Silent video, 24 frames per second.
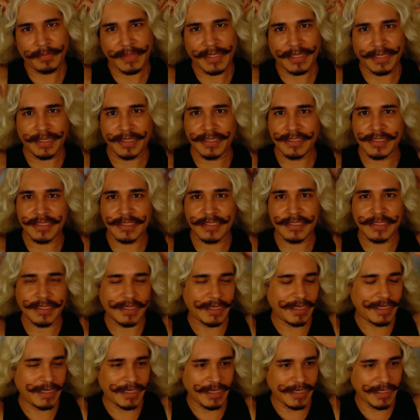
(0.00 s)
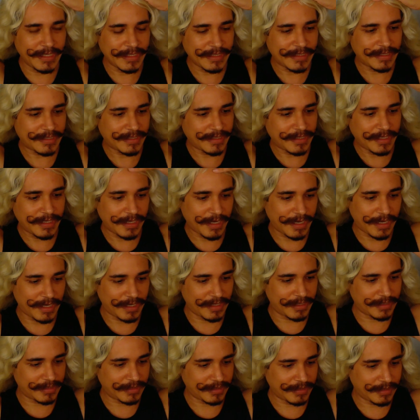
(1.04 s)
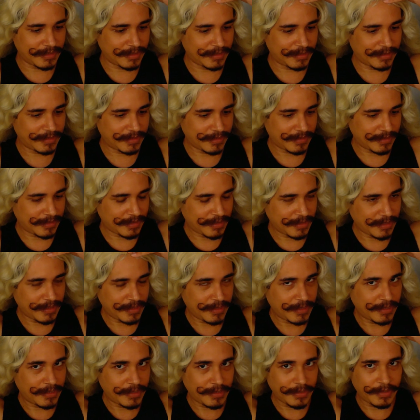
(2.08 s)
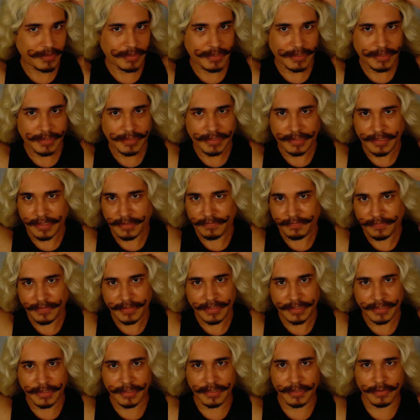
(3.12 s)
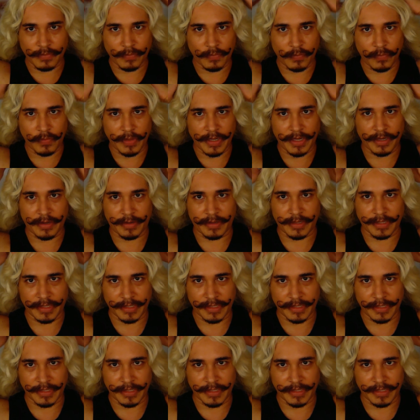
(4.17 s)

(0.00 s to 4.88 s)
mean, it's it is now. You can definitely wear